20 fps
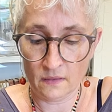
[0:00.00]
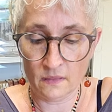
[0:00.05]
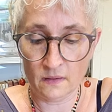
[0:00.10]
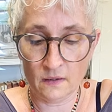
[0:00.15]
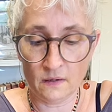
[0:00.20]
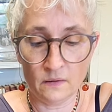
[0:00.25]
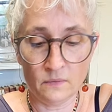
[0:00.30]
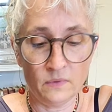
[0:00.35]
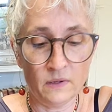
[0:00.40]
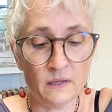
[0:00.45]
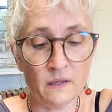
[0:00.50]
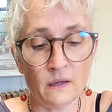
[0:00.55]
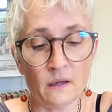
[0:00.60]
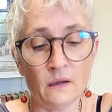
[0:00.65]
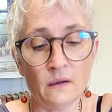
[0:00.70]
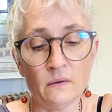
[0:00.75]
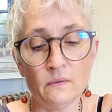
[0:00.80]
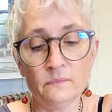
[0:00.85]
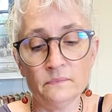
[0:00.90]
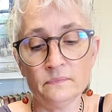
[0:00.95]
There we
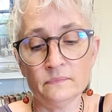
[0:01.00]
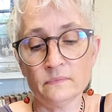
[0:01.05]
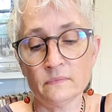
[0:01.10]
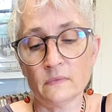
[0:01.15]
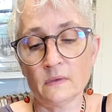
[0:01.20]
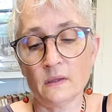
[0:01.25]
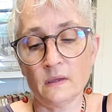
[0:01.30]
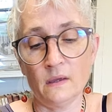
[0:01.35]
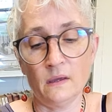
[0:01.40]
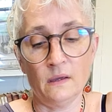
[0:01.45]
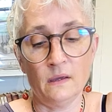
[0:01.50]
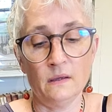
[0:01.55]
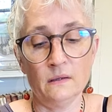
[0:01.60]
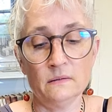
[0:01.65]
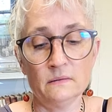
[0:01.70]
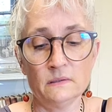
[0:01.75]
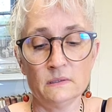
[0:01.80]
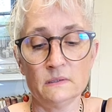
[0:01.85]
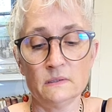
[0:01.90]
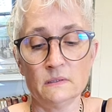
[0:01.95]
go. Okay,
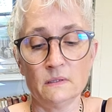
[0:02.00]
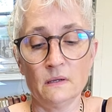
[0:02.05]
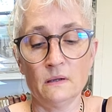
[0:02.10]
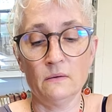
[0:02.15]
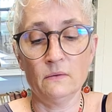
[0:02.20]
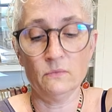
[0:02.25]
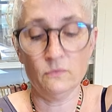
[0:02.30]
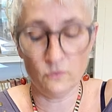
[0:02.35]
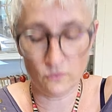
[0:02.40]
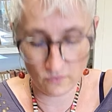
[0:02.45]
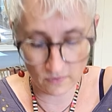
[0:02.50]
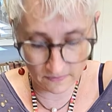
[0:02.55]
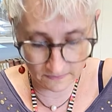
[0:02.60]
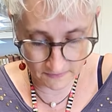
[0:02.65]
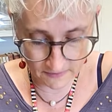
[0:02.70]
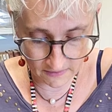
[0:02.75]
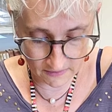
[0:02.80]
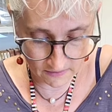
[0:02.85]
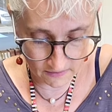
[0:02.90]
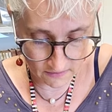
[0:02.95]
so
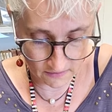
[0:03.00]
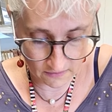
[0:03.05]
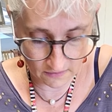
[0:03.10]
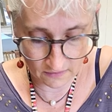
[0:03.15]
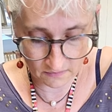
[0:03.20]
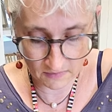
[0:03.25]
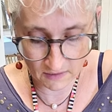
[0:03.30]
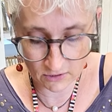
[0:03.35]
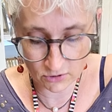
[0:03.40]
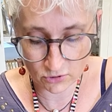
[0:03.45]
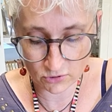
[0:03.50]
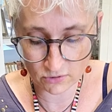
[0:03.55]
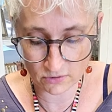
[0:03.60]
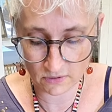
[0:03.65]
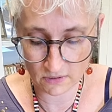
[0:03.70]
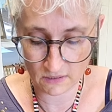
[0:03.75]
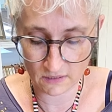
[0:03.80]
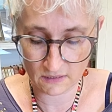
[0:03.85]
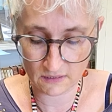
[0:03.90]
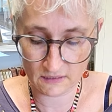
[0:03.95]
whoops, gonna make sure
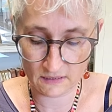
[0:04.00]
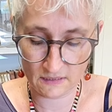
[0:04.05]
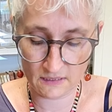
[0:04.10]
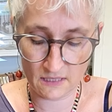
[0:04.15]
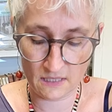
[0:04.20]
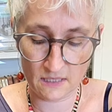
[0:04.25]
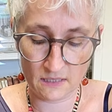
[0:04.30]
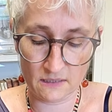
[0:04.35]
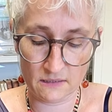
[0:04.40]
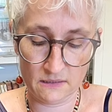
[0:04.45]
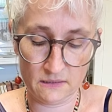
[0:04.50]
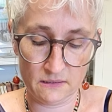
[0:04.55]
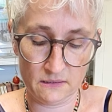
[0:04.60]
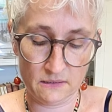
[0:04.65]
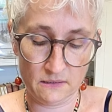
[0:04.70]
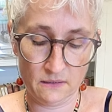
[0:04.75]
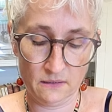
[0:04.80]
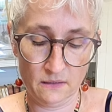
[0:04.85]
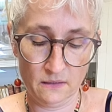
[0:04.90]
that it sticks.